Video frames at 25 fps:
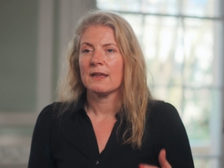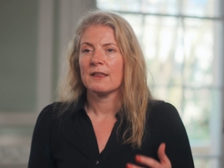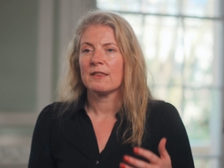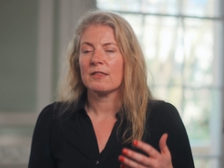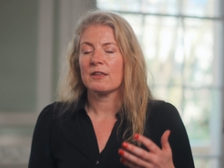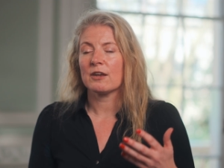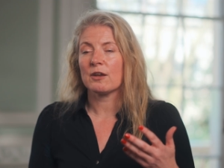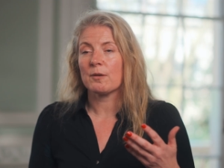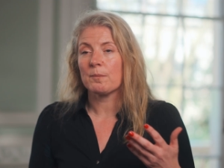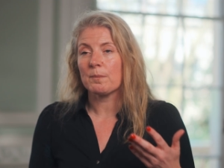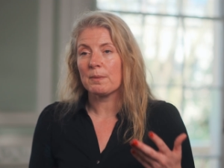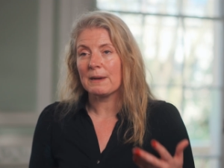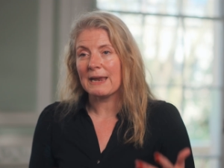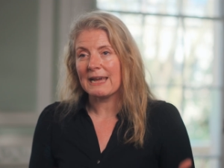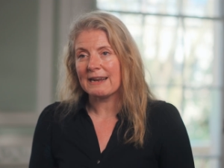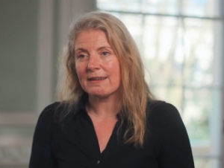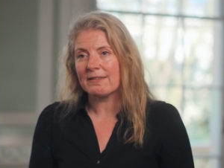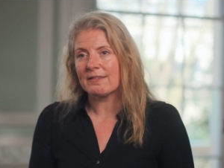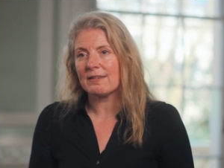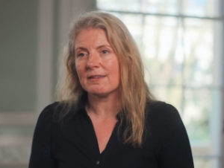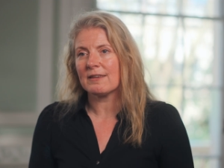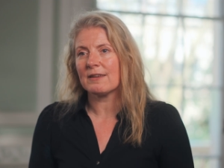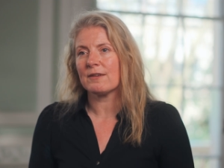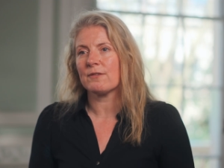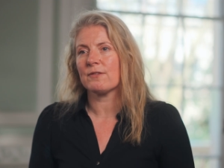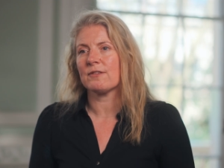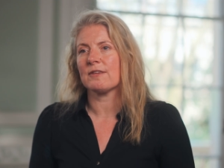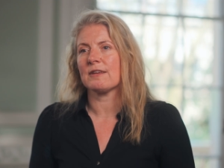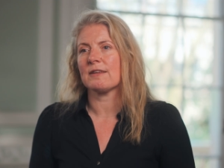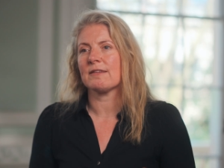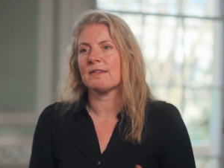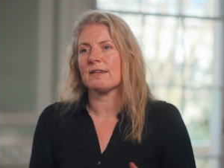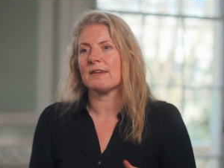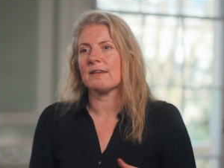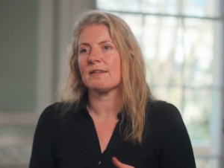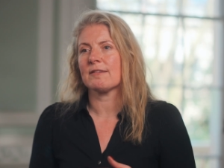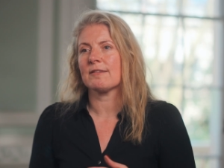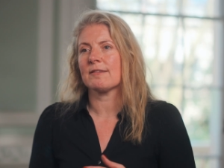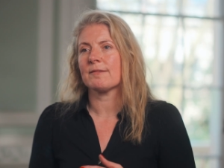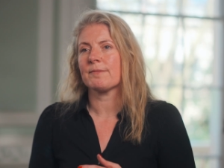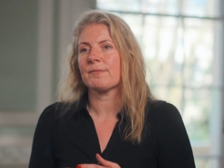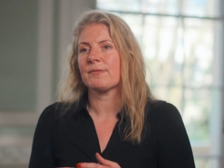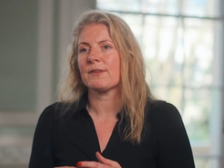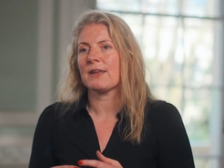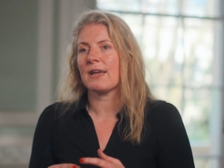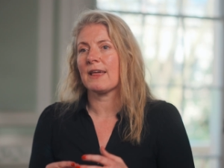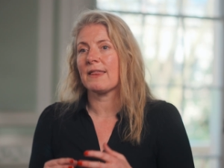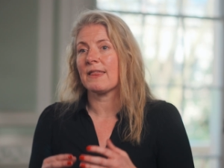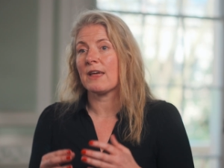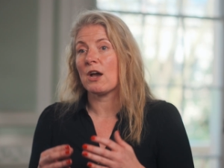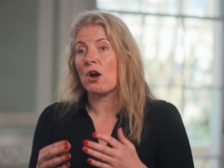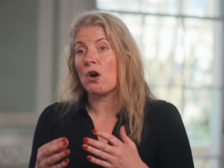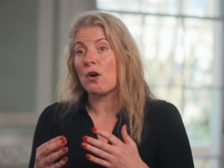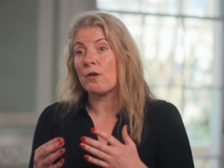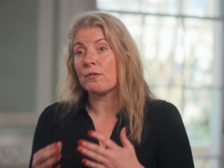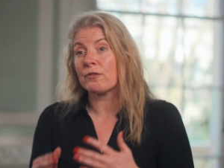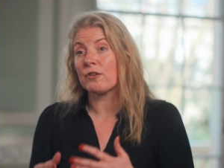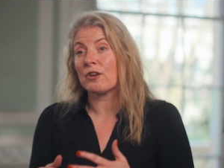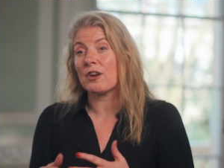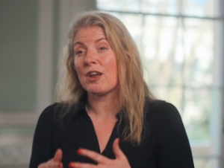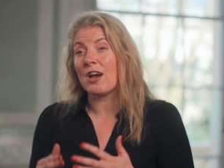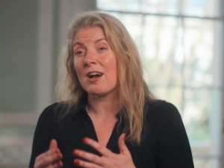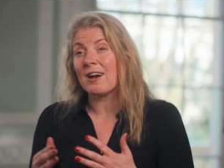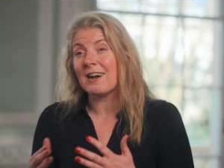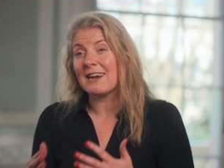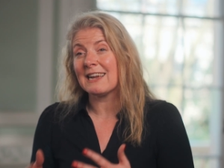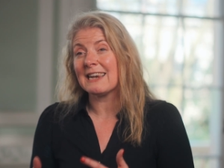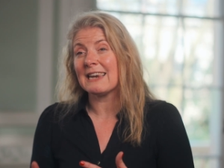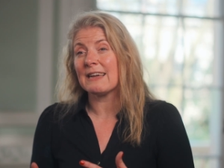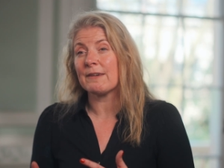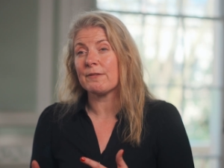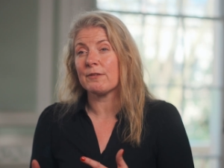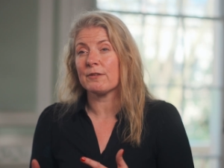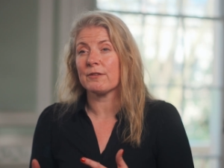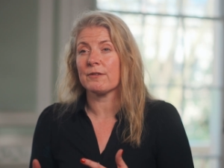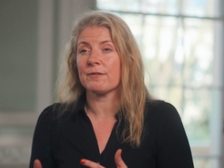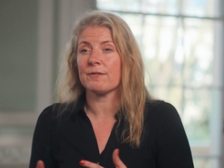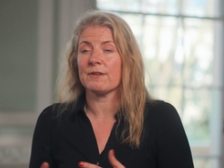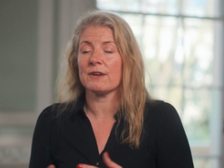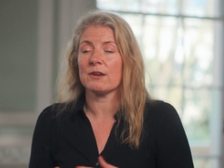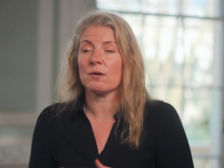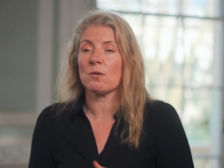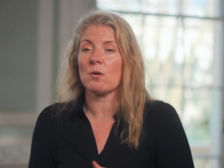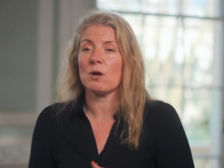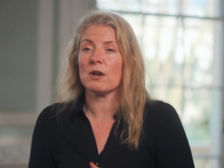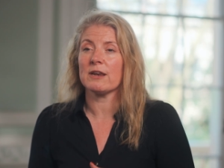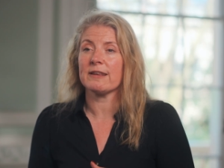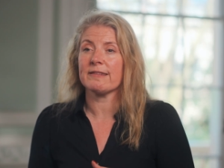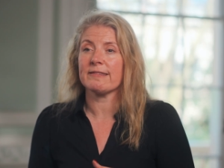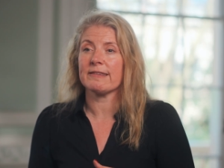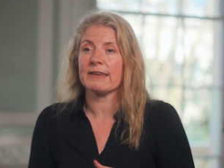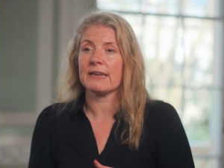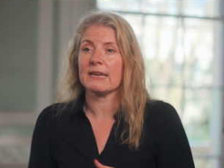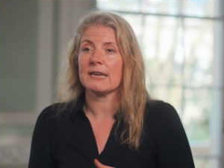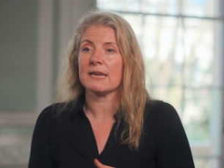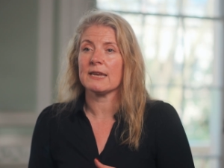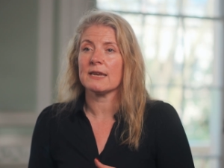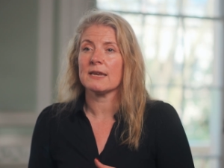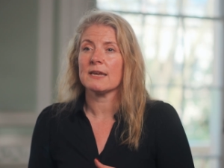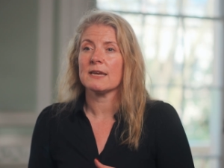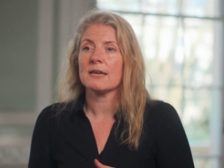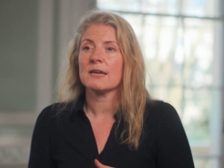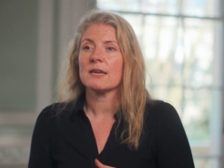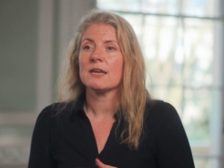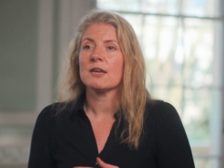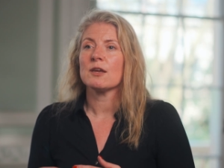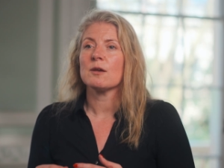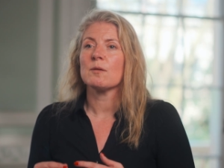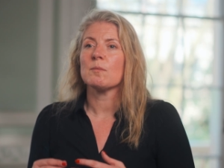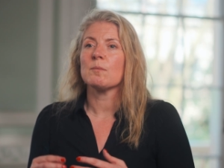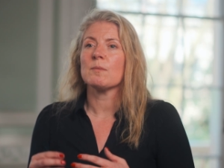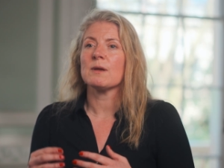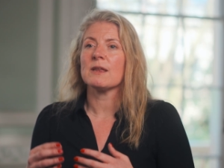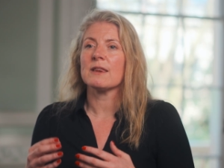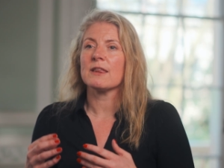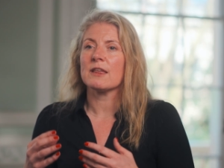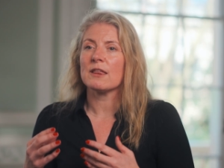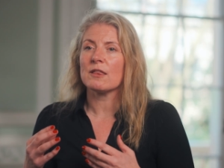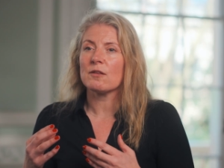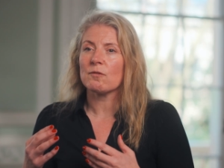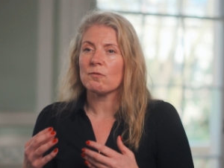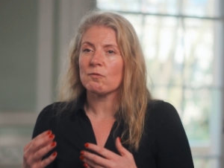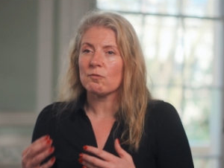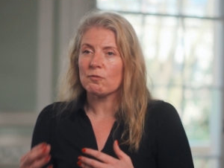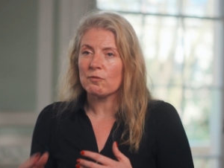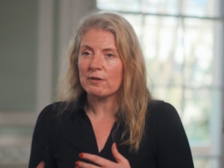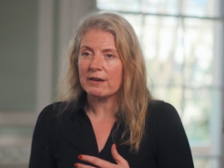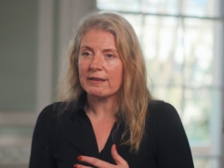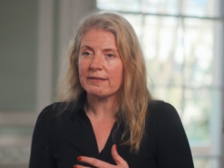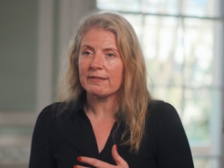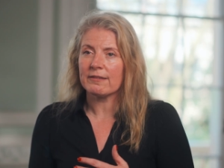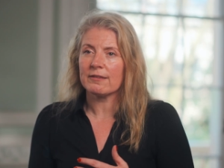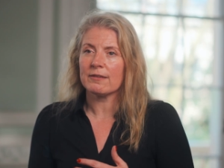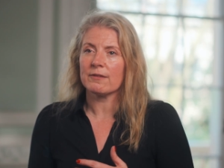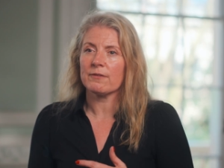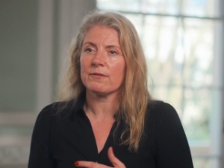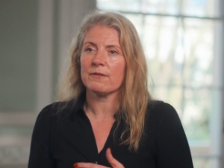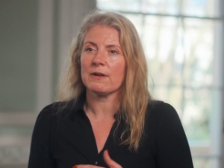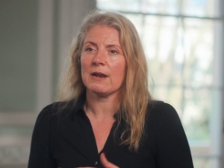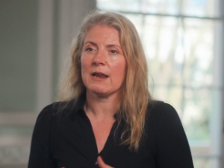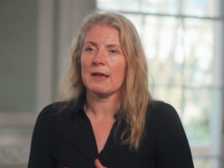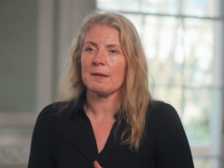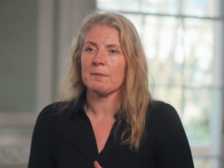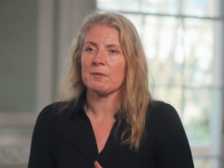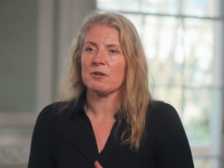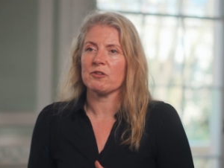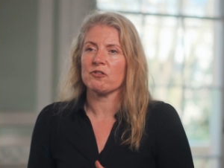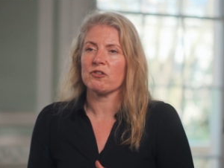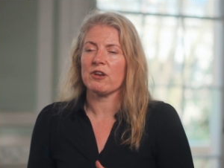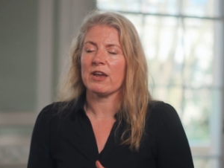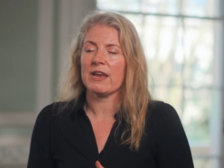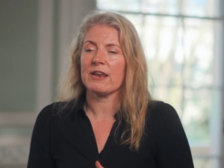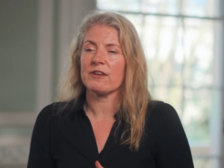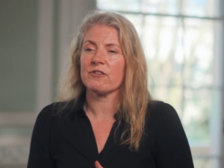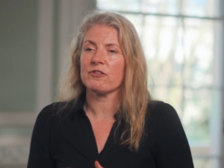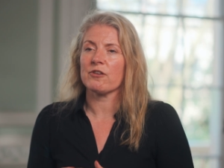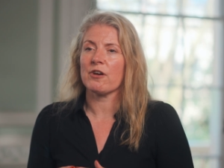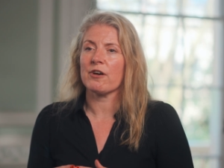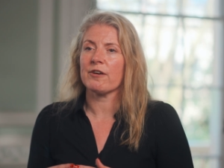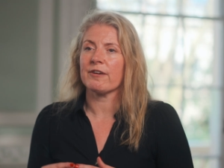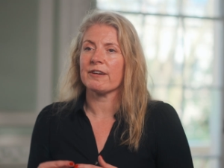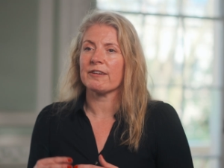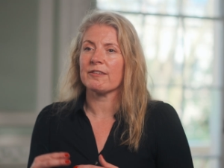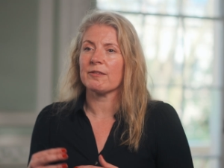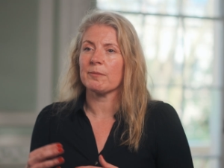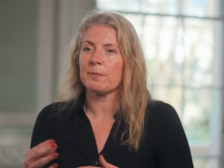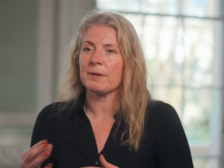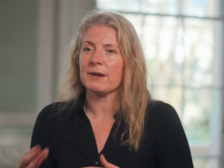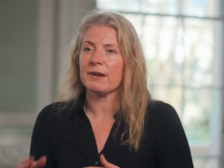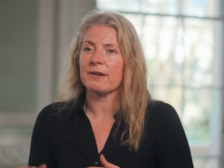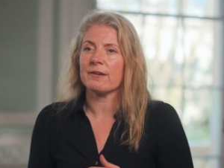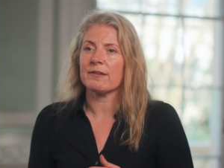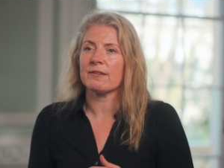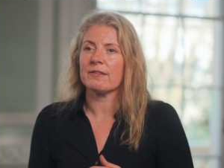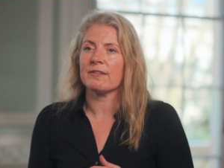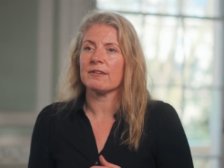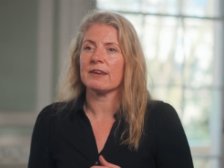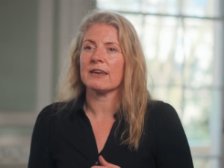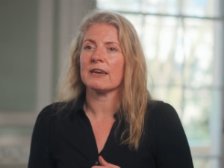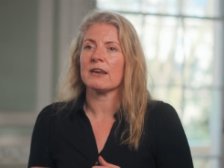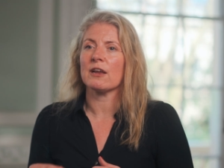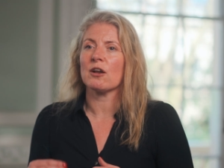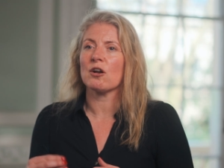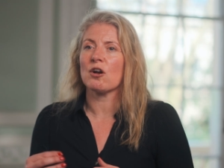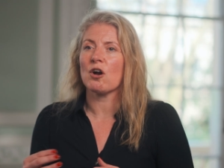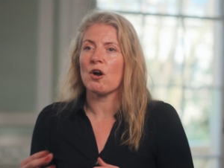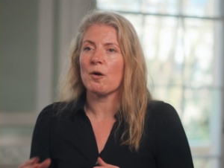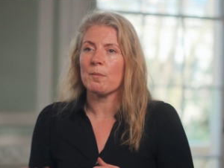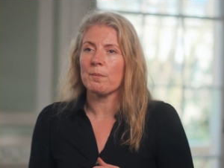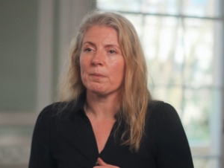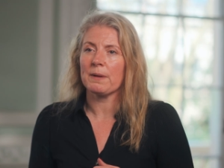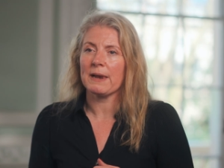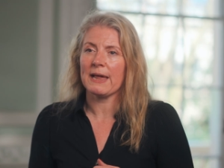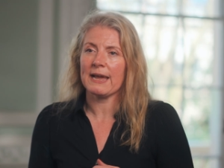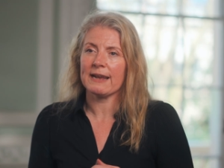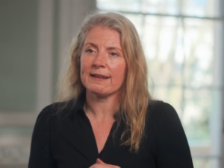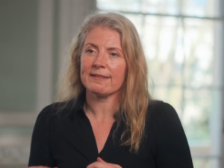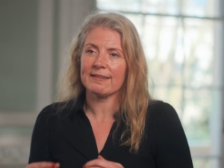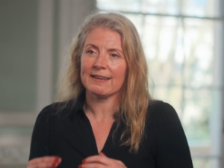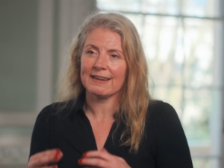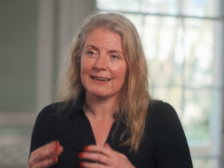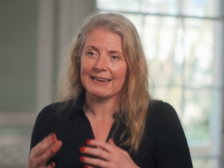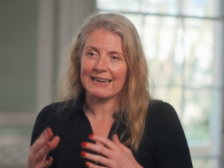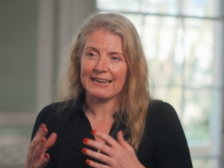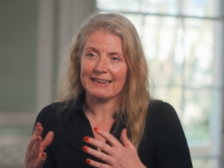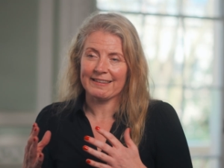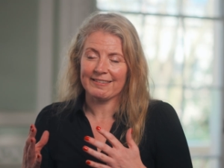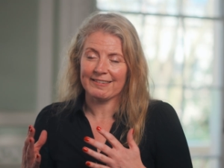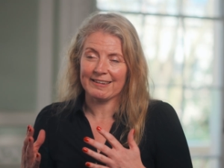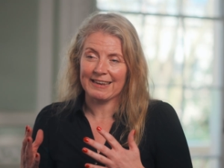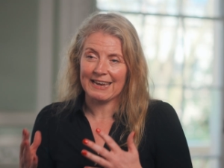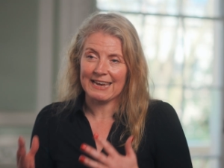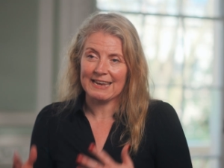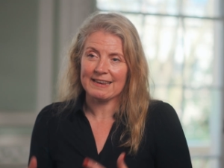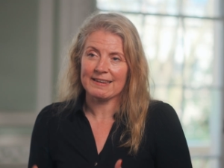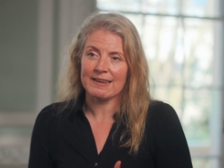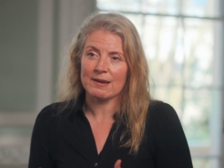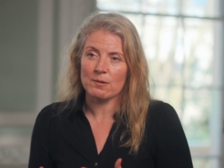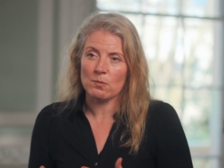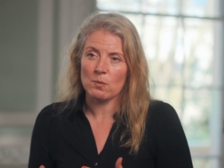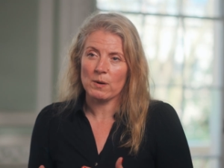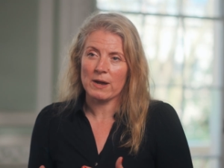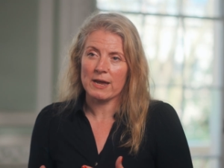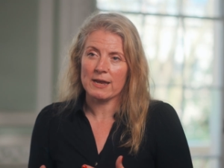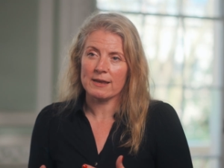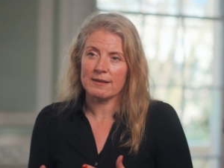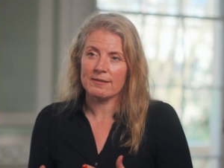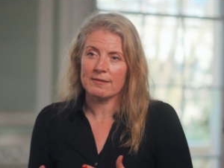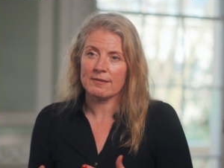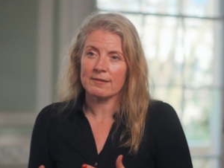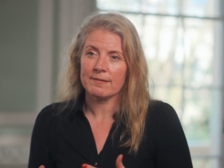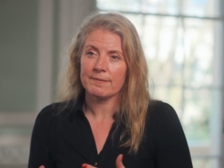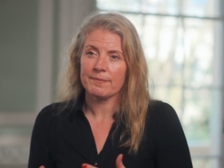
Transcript: The complexity of cities and their often high levels of inequality mean that the risks of climate change are experienced in complex and cascading ways